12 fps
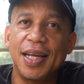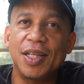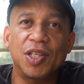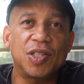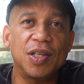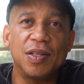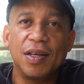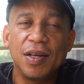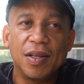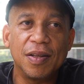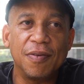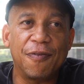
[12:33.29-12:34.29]
just
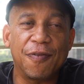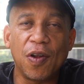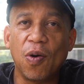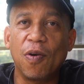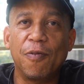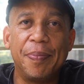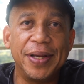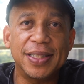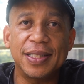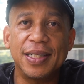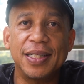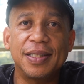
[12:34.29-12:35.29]
the flow of
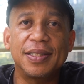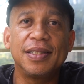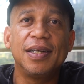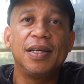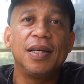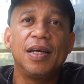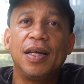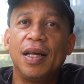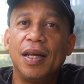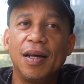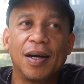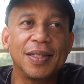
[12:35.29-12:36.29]
business,
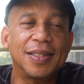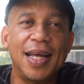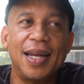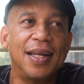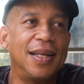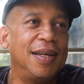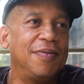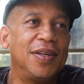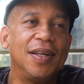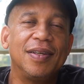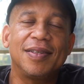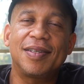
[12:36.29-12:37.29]
understanding even
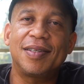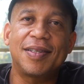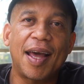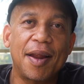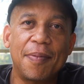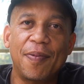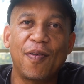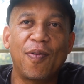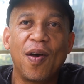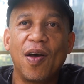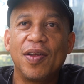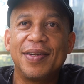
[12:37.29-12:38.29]
the setup of
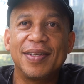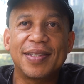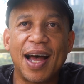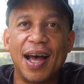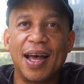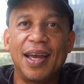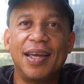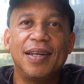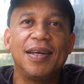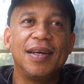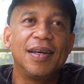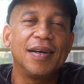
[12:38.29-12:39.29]

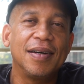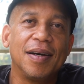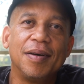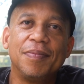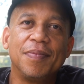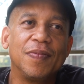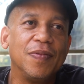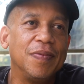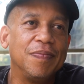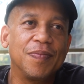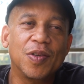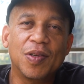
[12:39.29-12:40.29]
design,
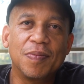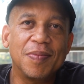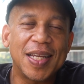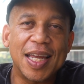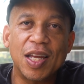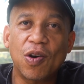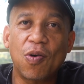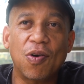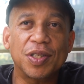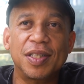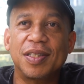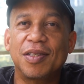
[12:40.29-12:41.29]
taking
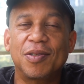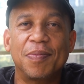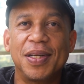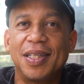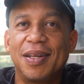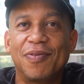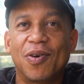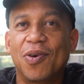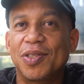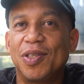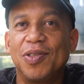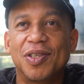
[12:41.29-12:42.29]
courses. There's so many different
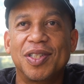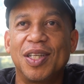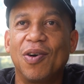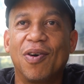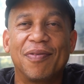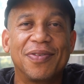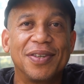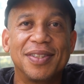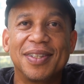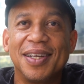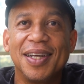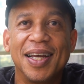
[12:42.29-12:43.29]
courses New York City
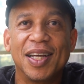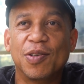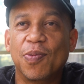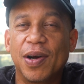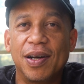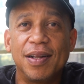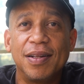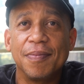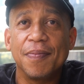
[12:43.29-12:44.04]
offers as well,